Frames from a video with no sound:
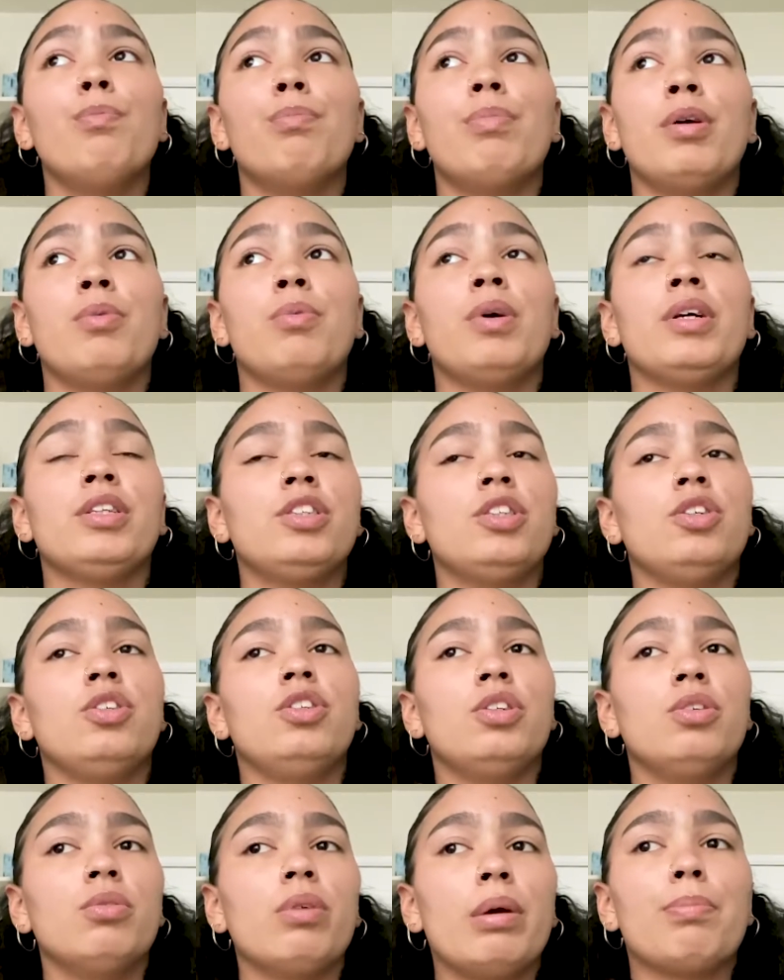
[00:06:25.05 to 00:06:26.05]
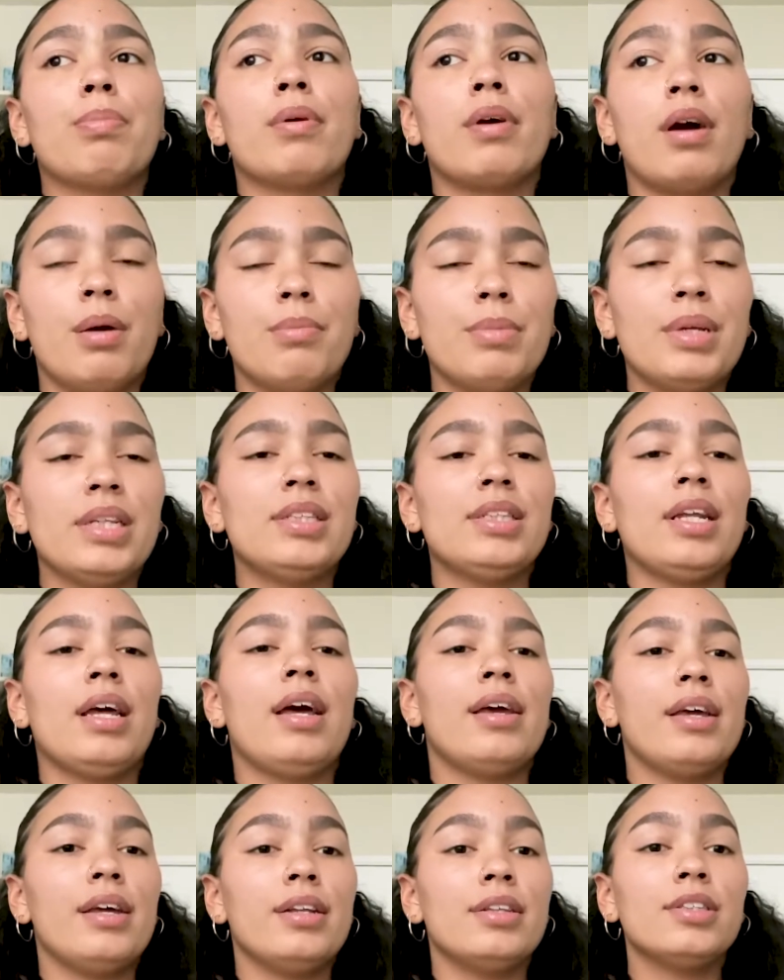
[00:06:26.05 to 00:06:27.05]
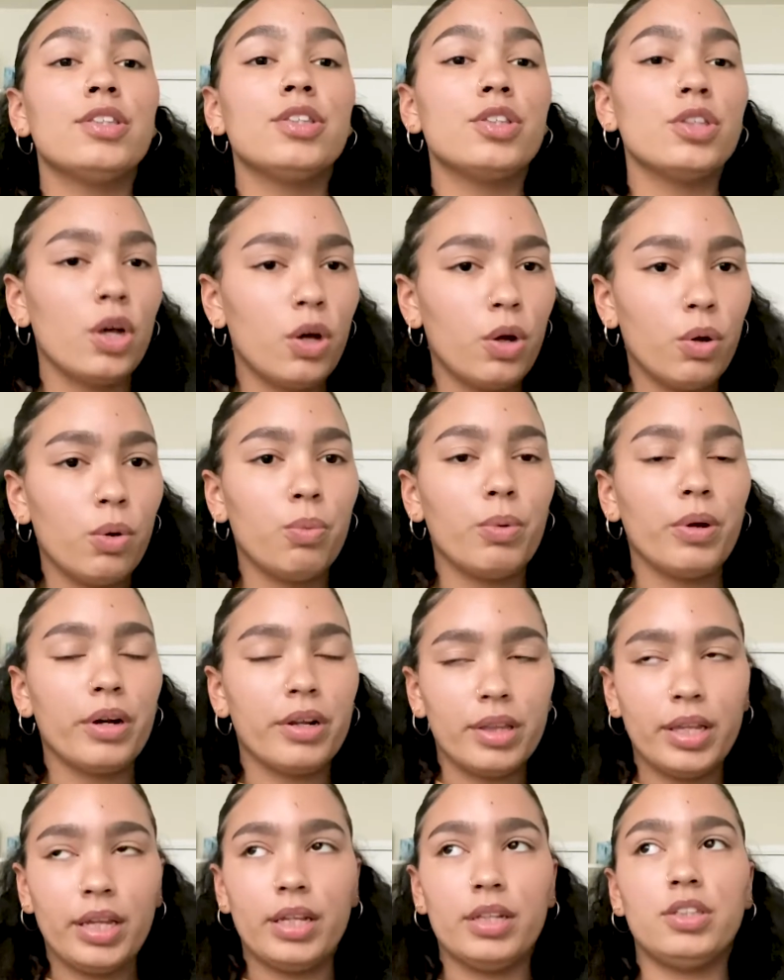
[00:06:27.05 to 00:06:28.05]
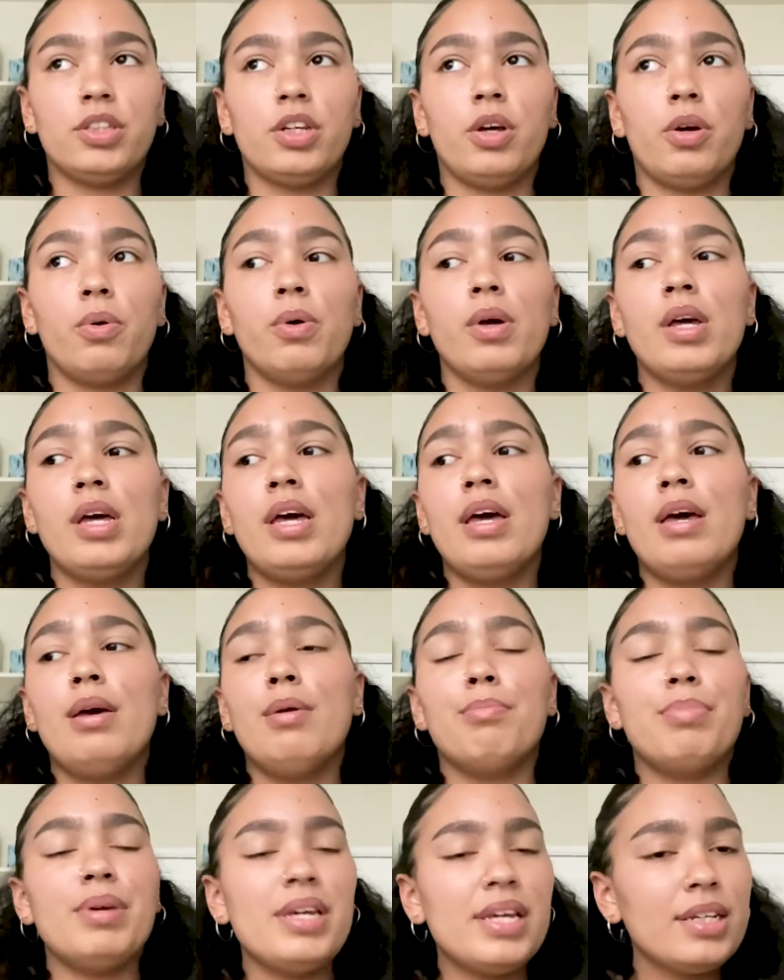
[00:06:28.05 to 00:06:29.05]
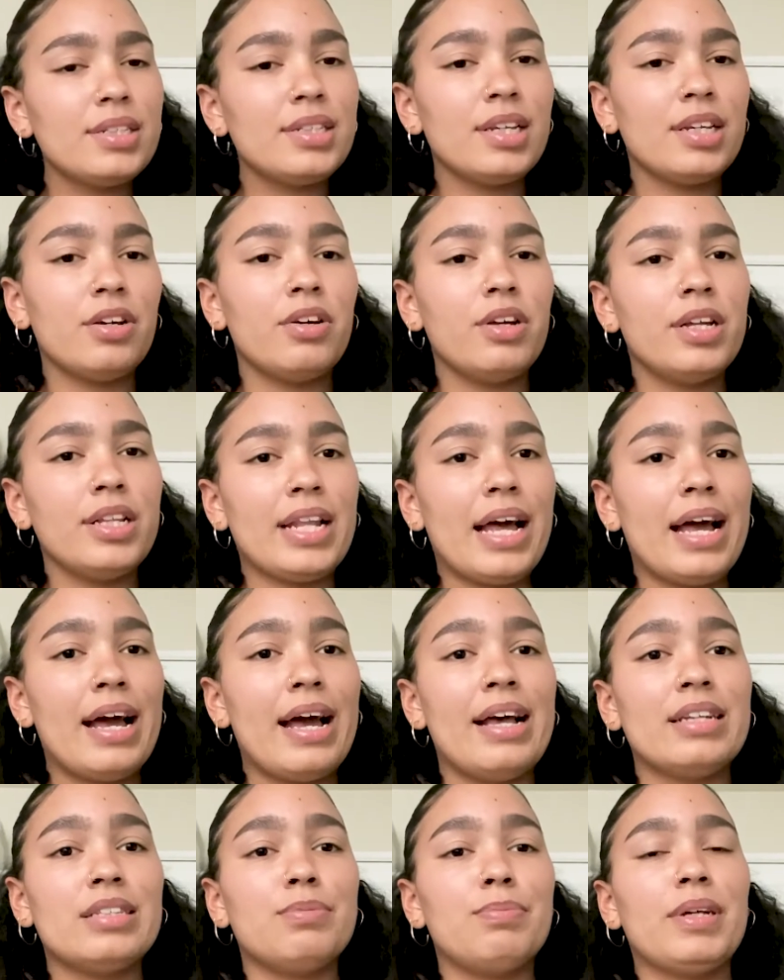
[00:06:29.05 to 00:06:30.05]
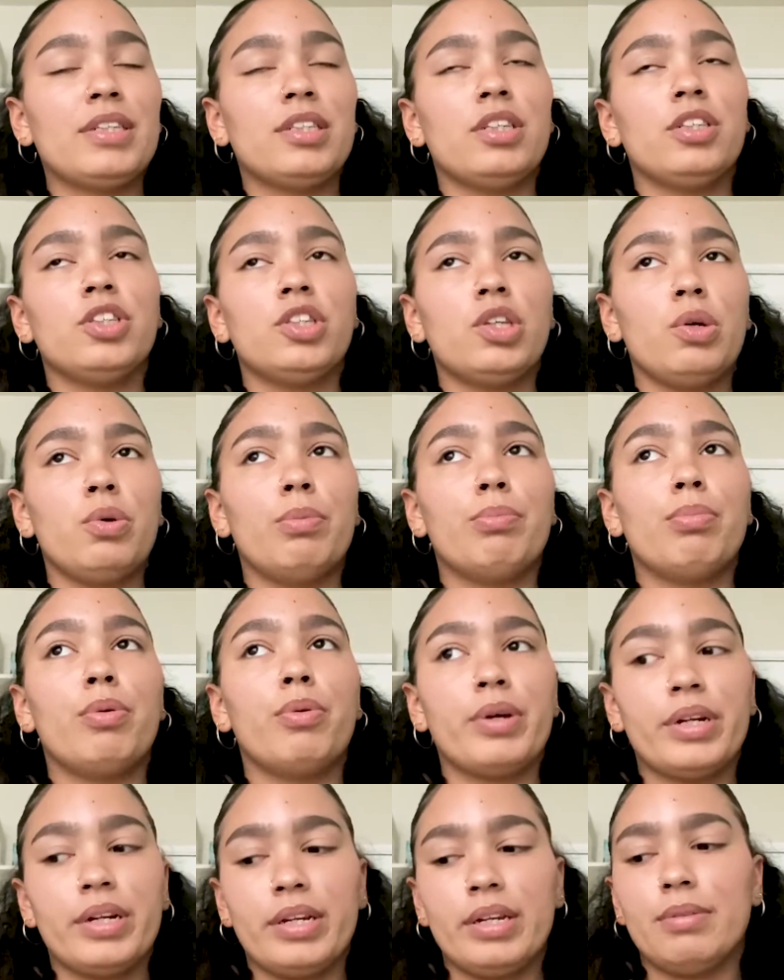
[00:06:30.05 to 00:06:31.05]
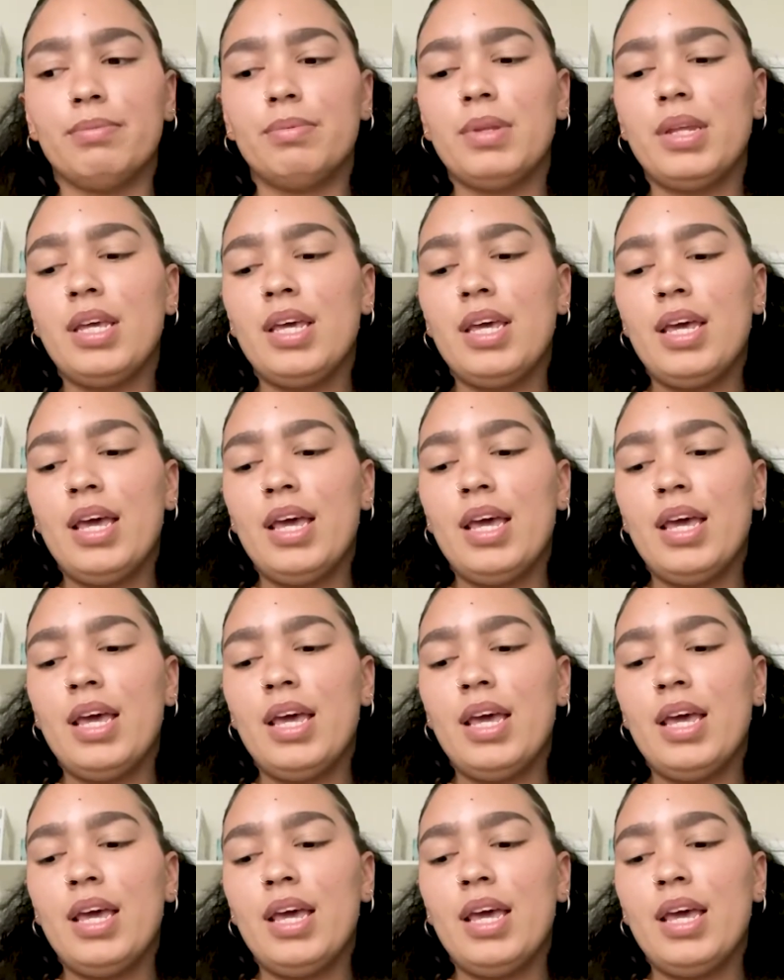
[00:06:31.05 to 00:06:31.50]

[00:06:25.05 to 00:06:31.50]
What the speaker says: But once you do, I promise that it's so worth it. So being single in that aspect is so important.